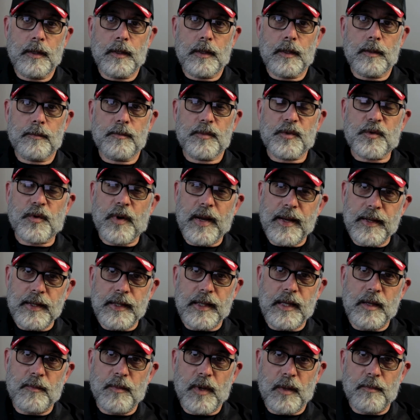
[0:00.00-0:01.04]
I'm trying to
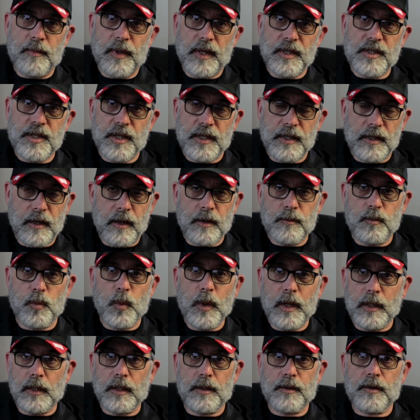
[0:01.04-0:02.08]
keep my budget
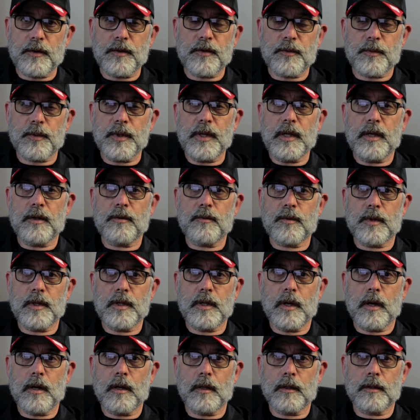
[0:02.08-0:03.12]
well under
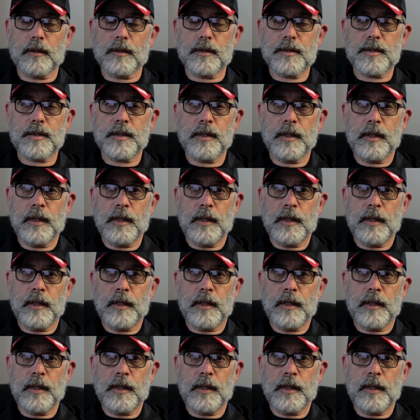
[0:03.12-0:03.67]
$300.